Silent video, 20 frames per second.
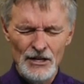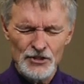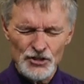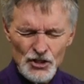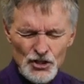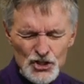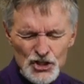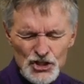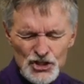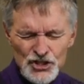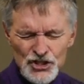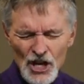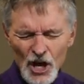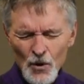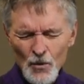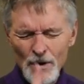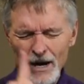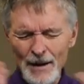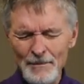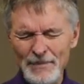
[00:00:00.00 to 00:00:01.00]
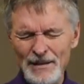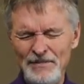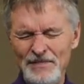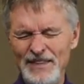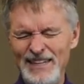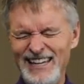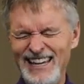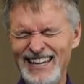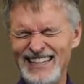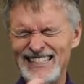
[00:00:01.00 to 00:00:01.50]
to show up at
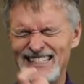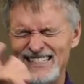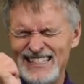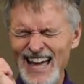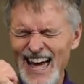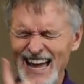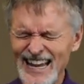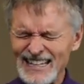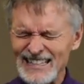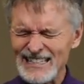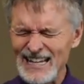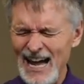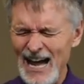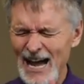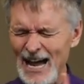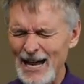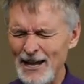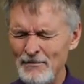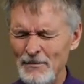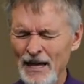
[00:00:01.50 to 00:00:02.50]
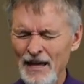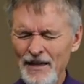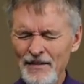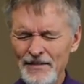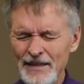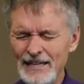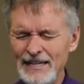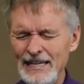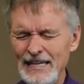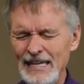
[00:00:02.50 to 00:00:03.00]
the exact time
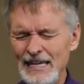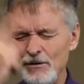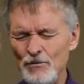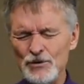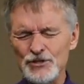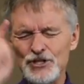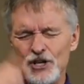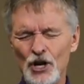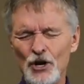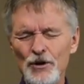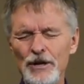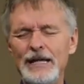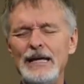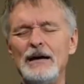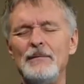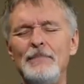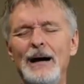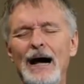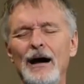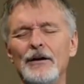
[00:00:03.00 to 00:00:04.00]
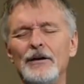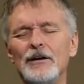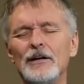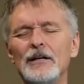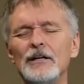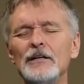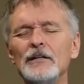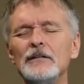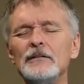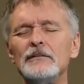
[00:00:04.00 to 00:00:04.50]
the king was learning about
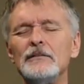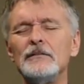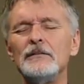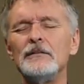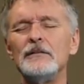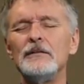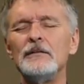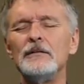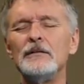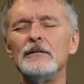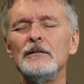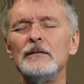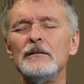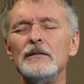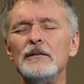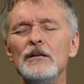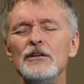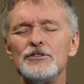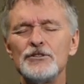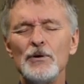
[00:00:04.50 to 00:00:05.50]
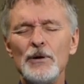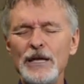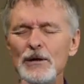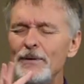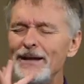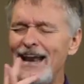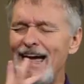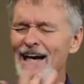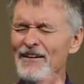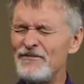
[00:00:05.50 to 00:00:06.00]
her. So he
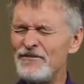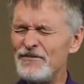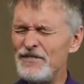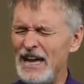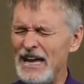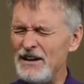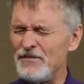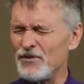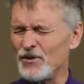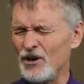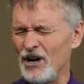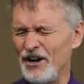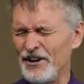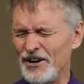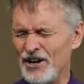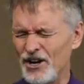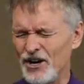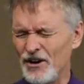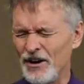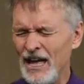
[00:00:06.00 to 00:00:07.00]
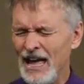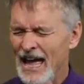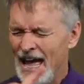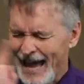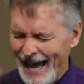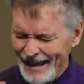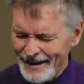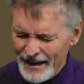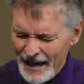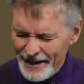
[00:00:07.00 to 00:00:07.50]
would have favor on her
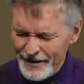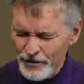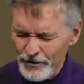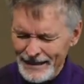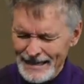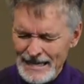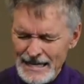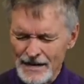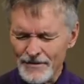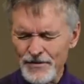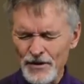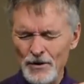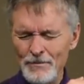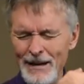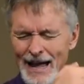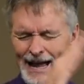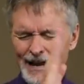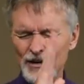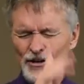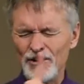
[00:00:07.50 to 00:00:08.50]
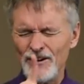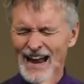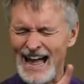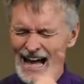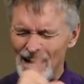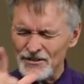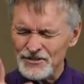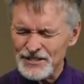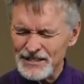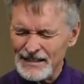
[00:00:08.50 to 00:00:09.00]
and not only give her back her
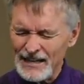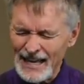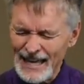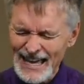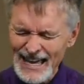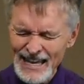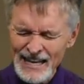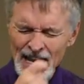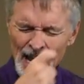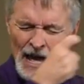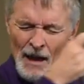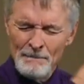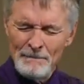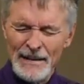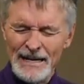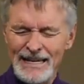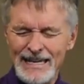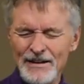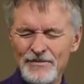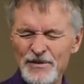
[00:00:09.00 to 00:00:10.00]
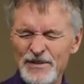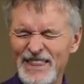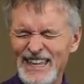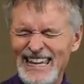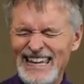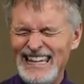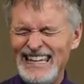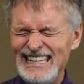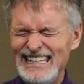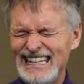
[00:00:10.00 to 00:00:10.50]
house and land, but give her the
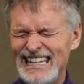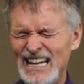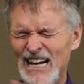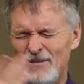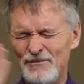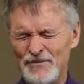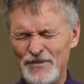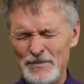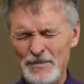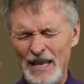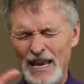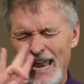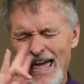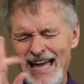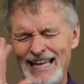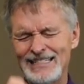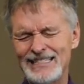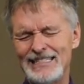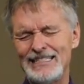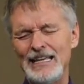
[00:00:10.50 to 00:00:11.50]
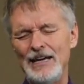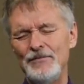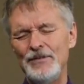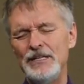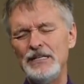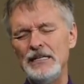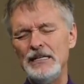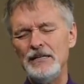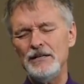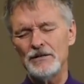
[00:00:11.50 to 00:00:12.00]
income from the last
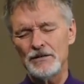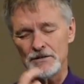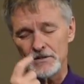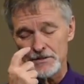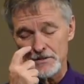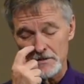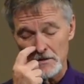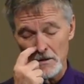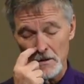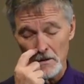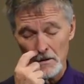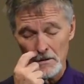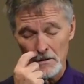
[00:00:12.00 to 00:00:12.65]
7 years.